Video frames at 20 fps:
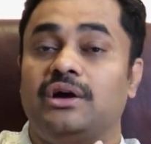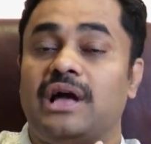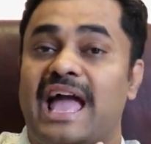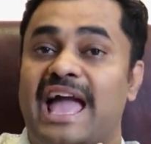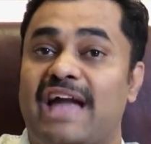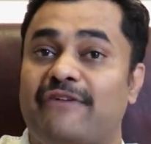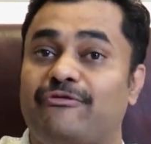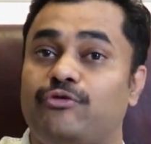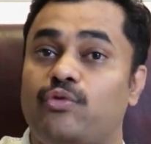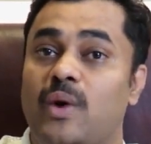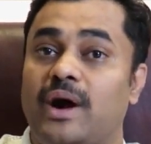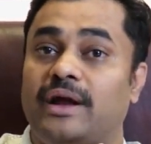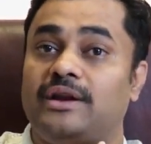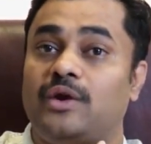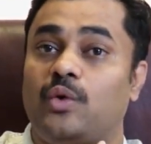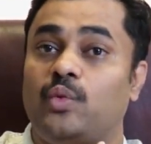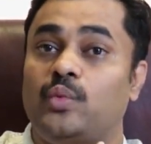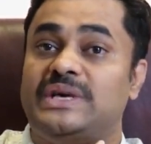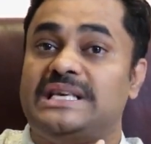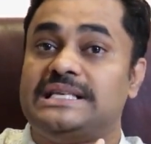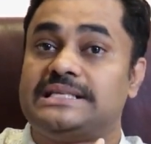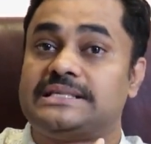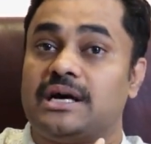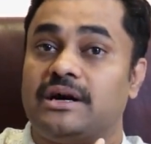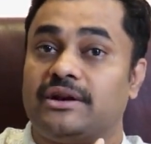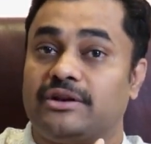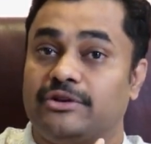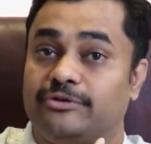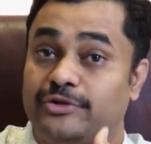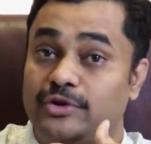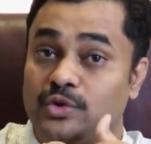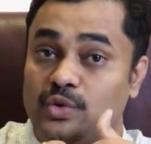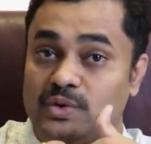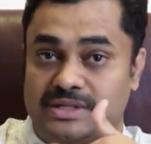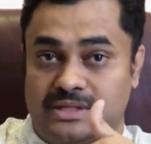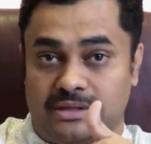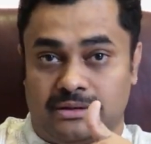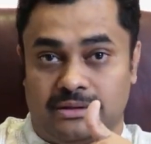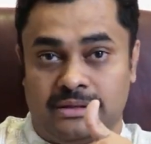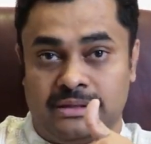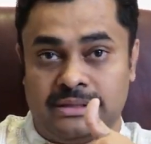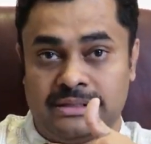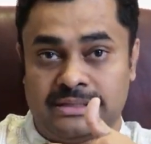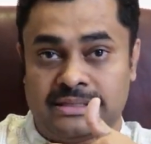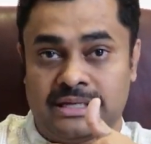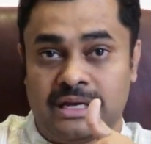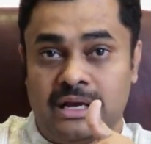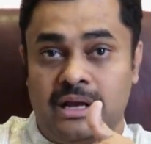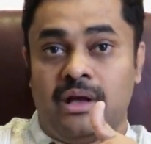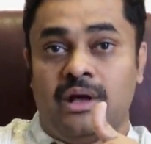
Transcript: F1 visa refusals